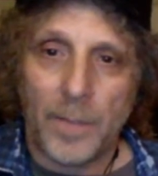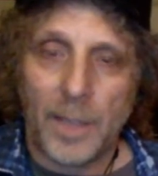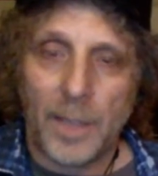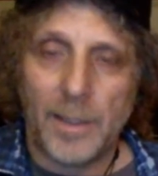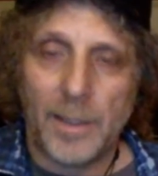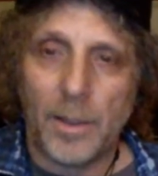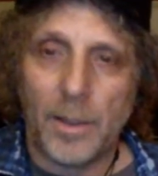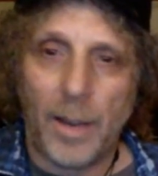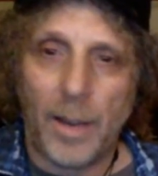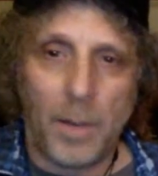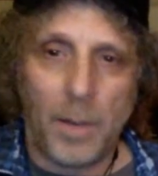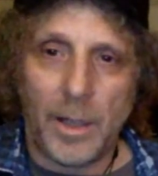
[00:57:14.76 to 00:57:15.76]

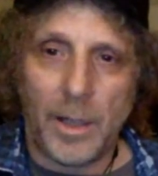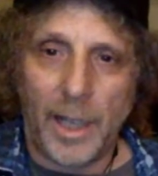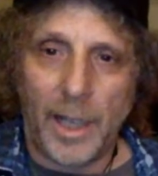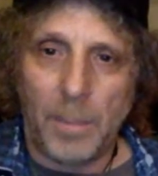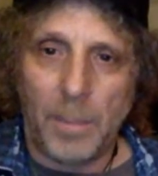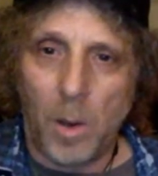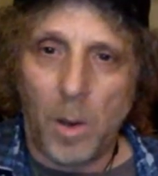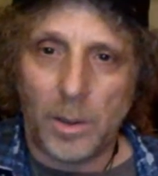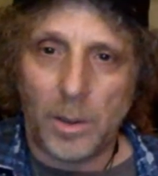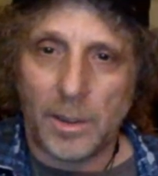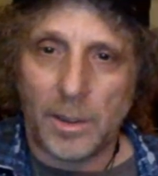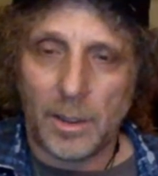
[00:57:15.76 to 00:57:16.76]
Instagram on any
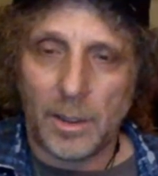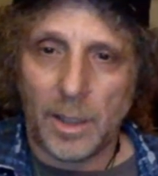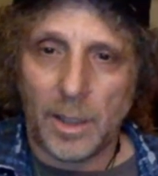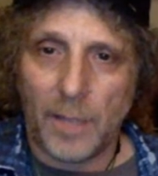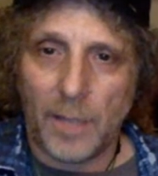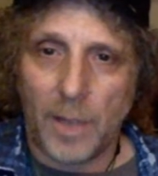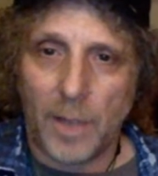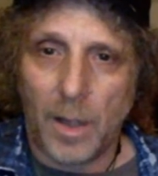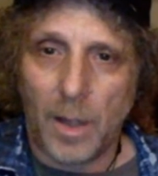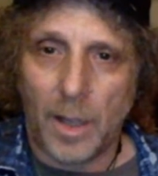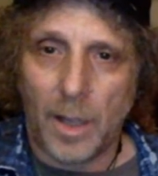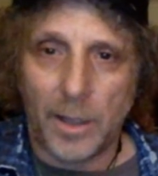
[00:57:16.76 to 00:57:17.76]
post that I've
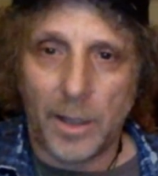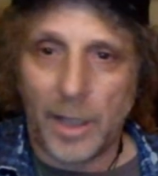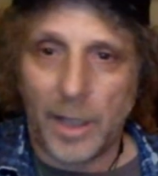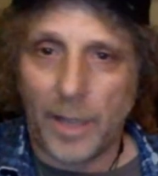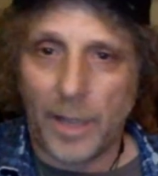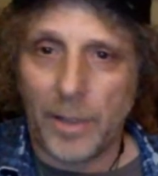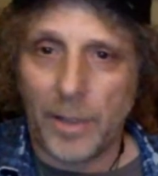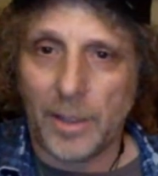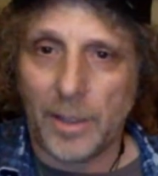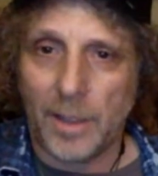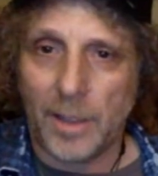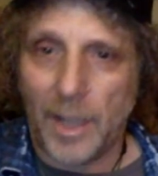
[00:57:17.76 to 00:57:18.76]
got. I'll check everything
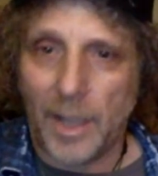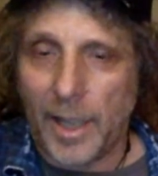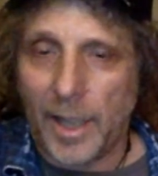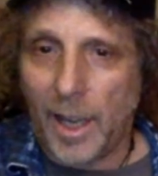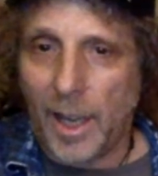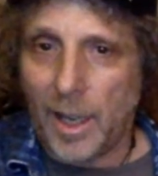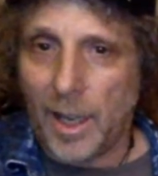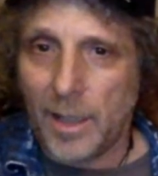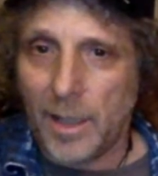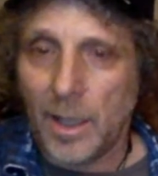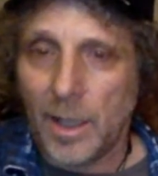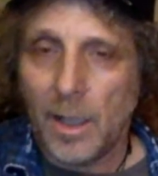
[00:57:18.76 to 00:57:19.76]
tonight,
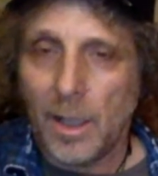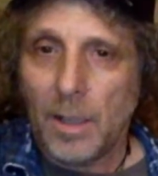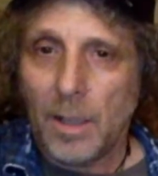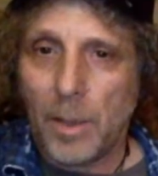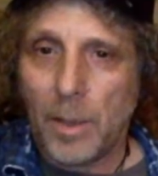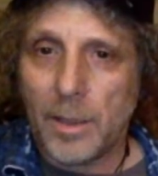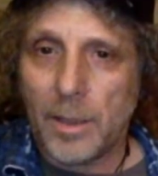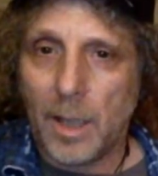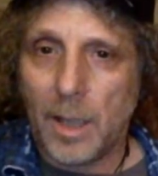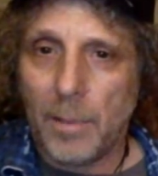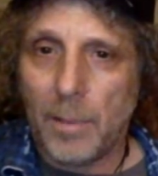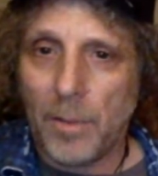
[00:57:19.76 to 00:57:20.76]
and by the
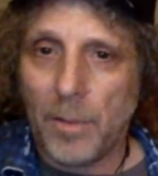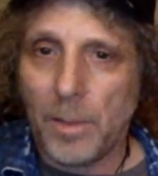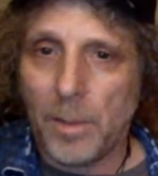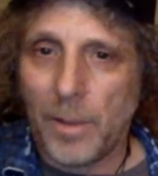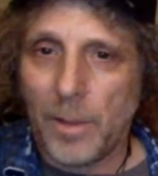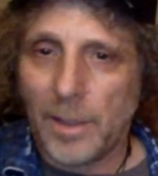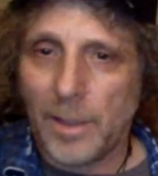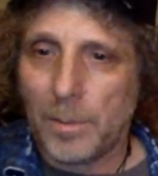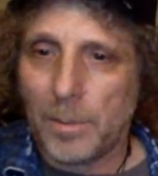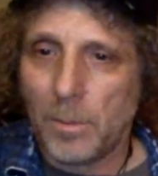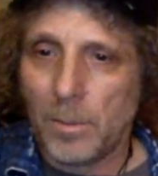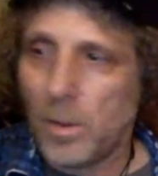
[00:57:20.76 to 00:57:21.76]
time everybody wakes up
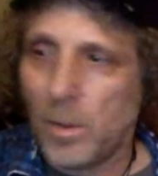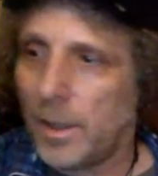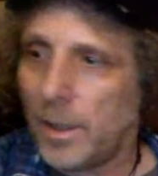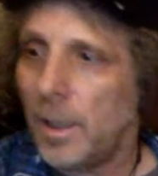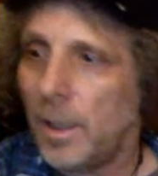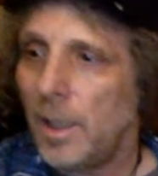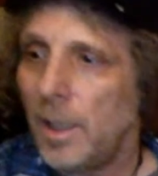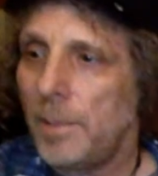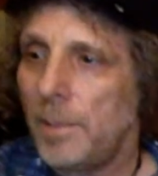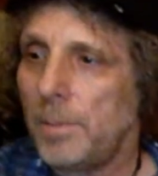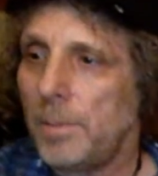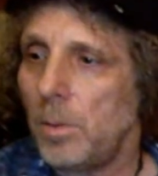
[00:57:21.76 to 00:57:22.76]
in the morning,
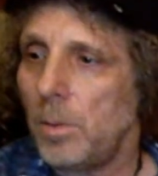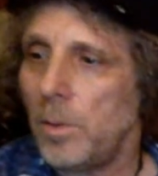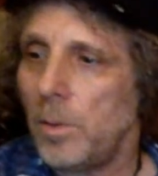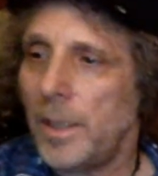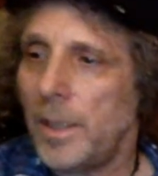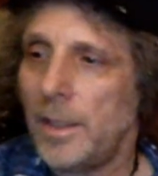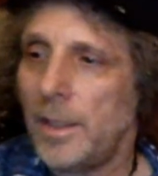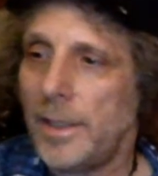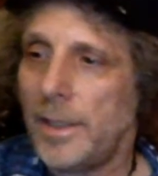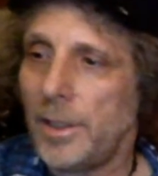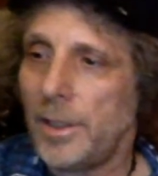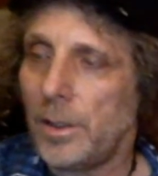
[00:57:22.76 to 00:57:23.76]
people will win
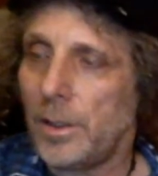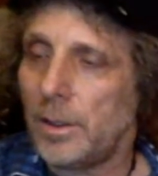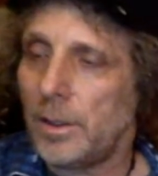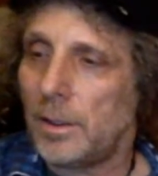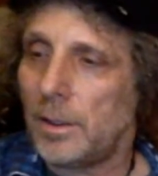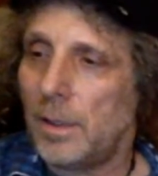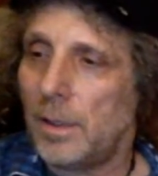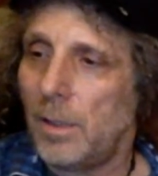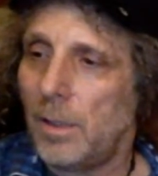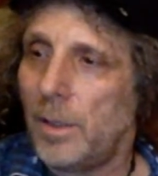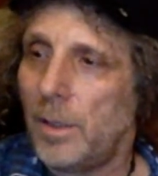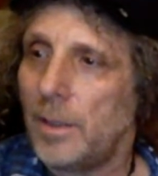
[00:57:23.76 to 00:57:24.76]
T-shirts.
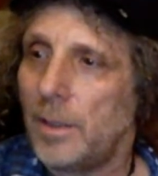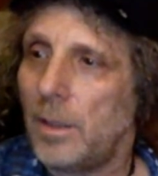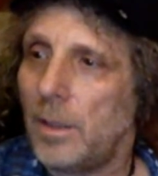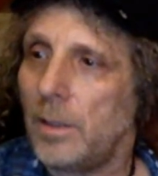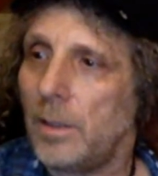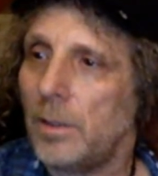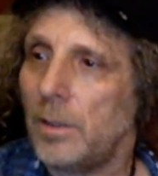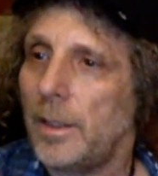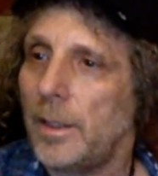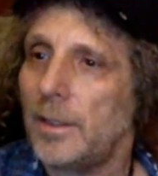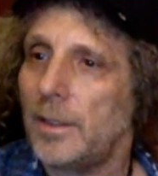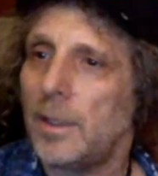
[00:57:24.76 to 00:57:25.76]
They'll win guitar
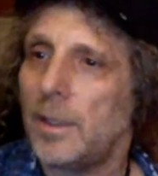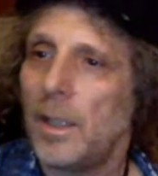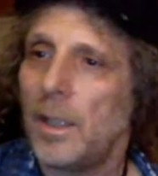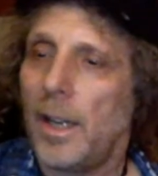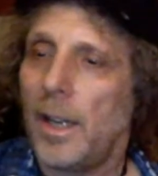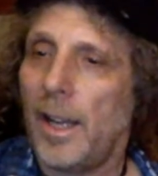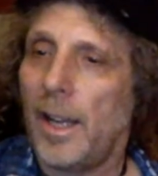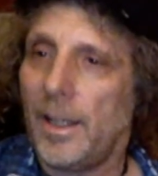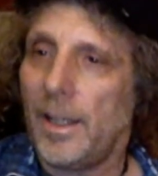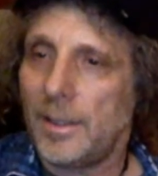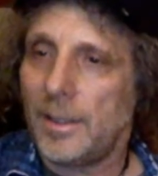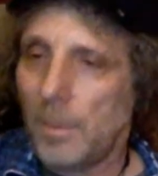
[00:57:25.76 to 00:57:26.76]
strings,
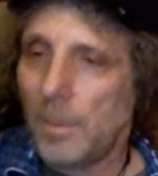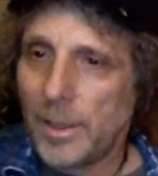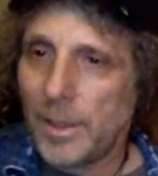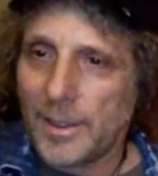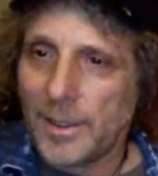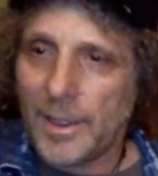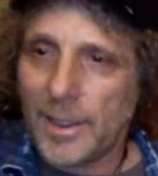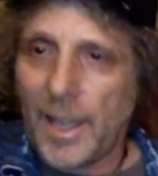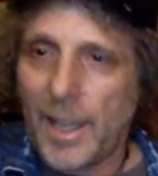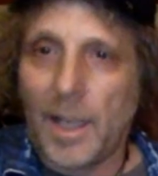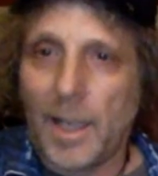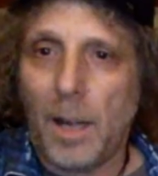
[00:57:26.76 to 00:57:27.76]
and somebody's going to
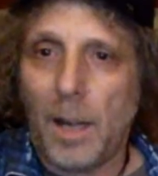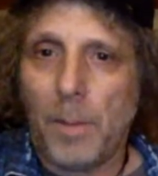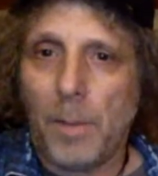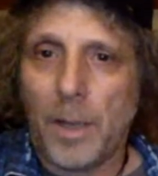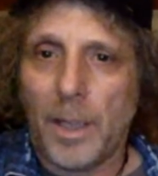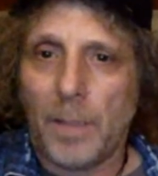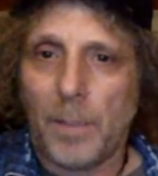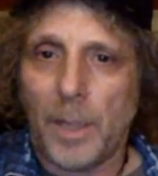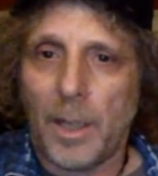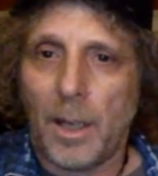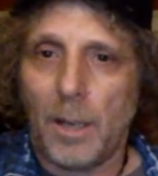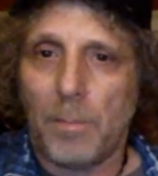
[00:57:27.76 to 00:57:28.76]
get a humbucking
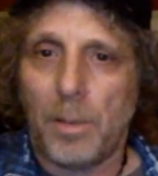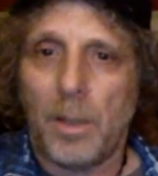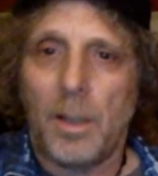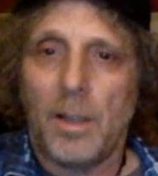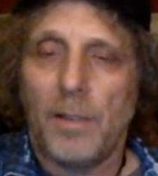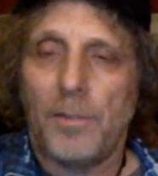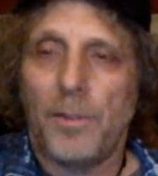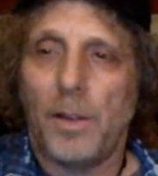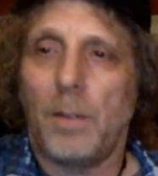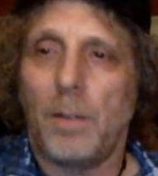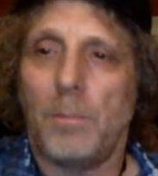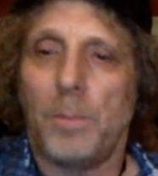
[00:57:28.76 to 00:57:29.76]
pickup
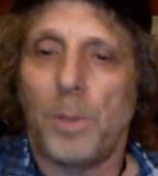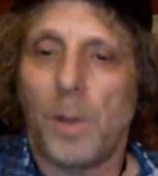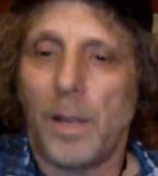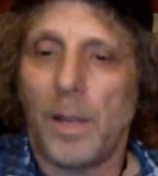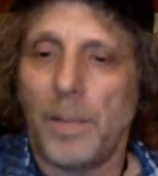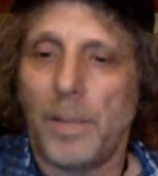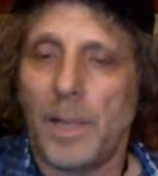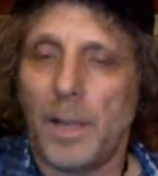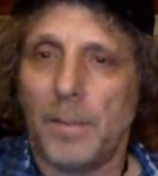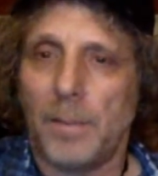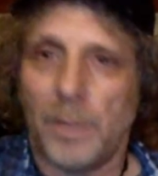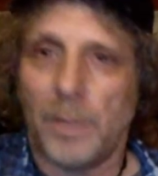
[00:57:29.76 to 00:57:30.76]
from Pariah
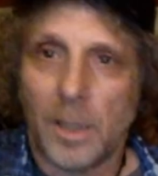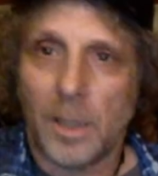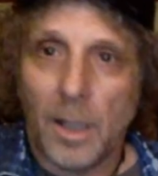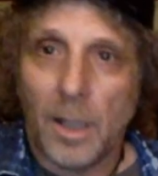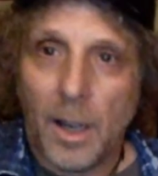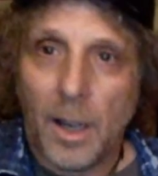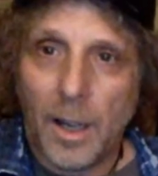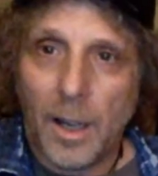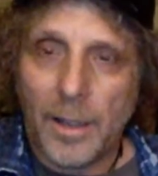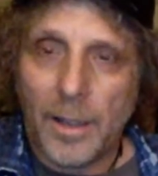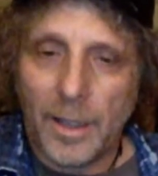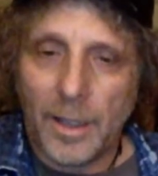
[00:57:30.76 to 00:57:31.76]
Pickups, which I
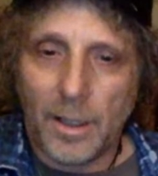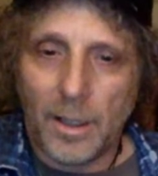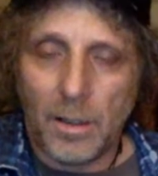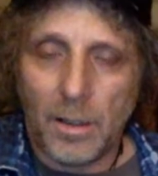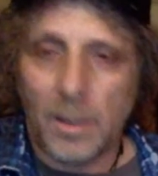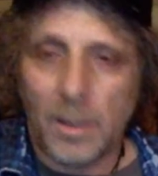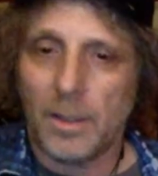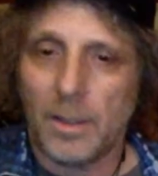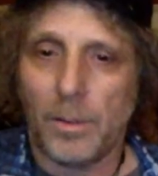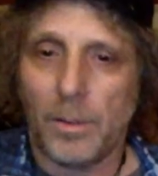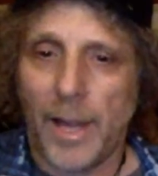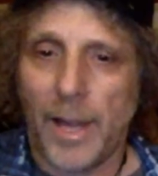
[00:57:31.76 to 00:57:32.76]
think are
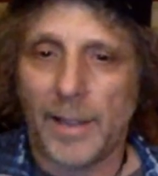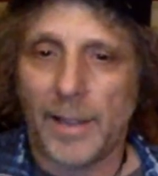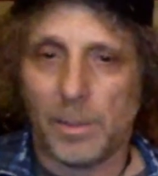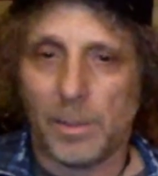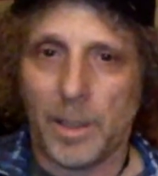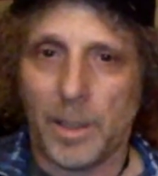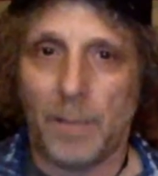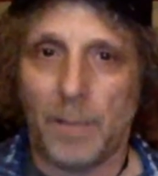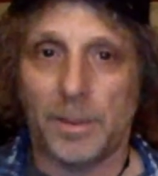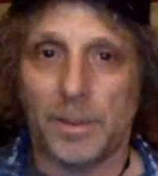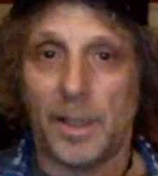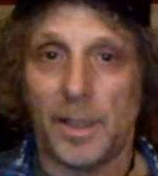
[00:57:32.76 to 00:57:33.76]
the raddest
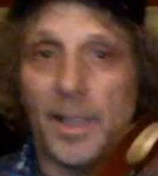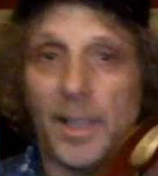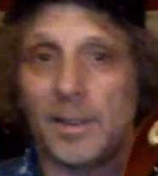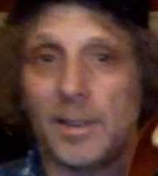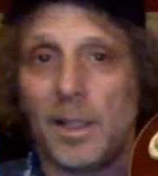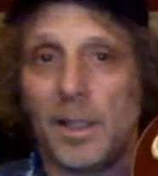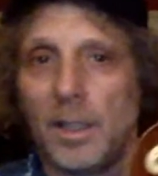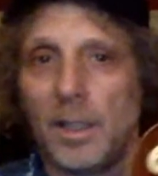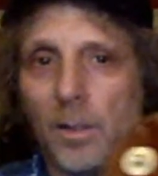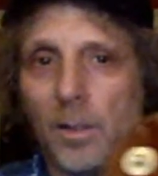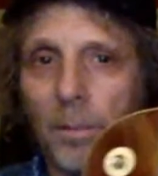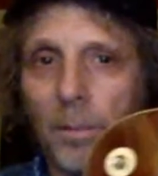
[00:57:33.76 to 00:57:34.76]
pickups, and that's
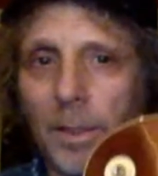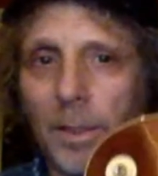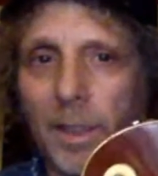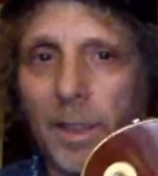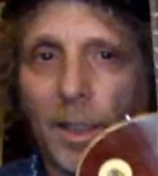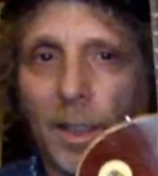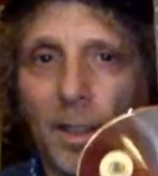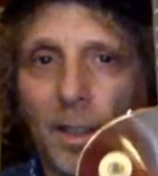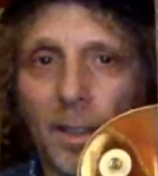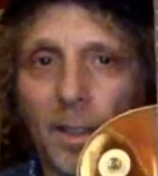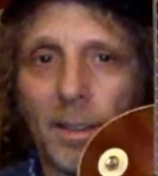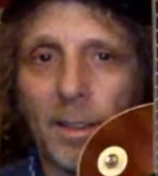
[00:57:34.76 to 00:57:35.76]
what I'm using in
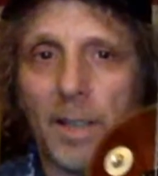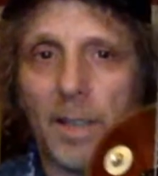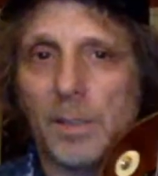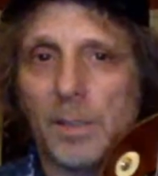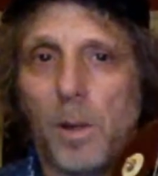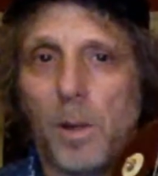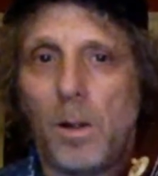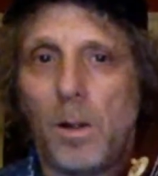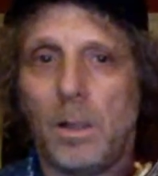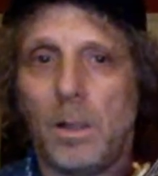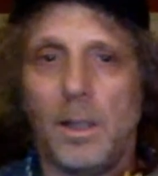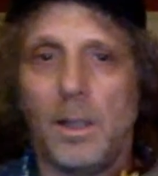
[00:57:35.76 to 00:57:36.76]
this Les
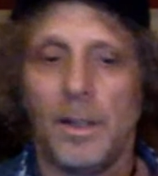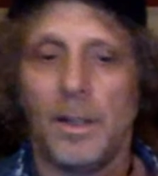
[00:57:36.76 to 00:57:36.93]
Paul.